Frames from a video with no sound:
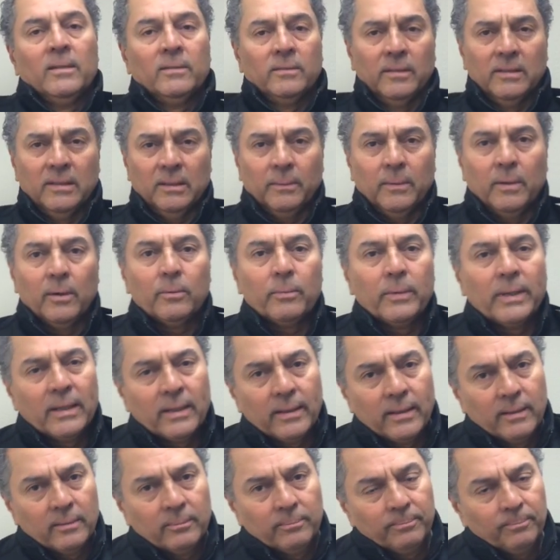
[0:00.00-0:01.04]
So it's about
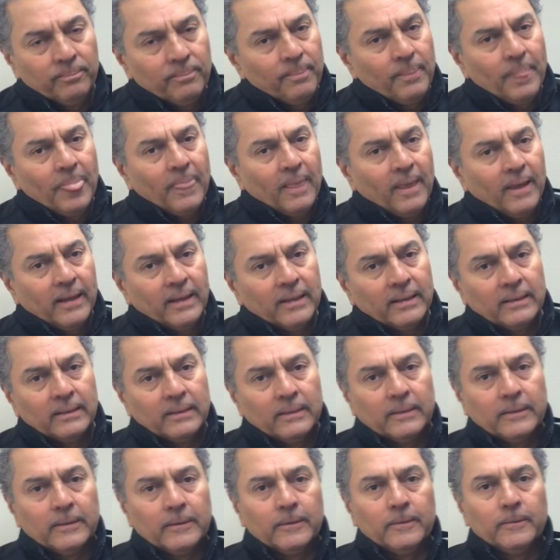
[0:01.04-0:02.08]
reading
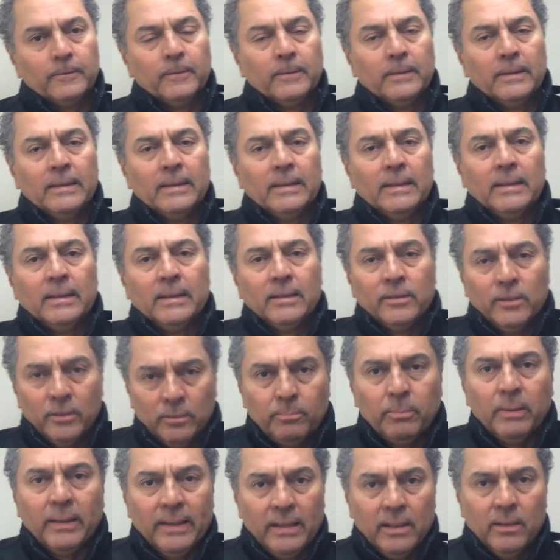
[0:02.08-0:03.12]
and
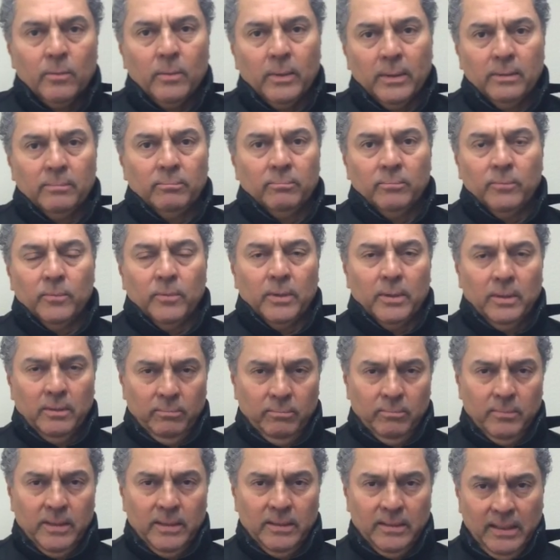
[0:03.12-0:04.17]
just playing what
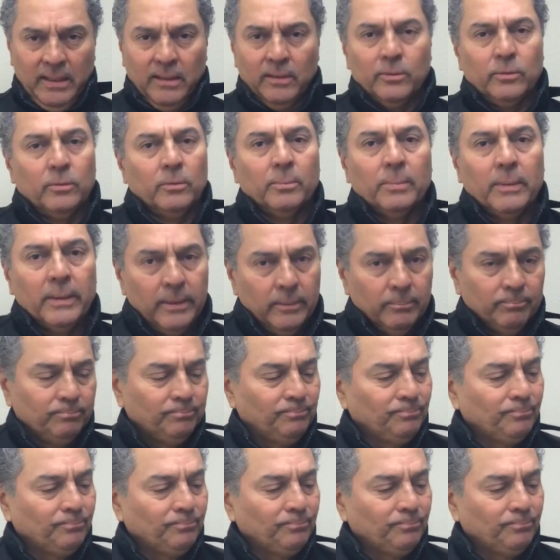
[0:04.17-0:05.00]
they tell you to play.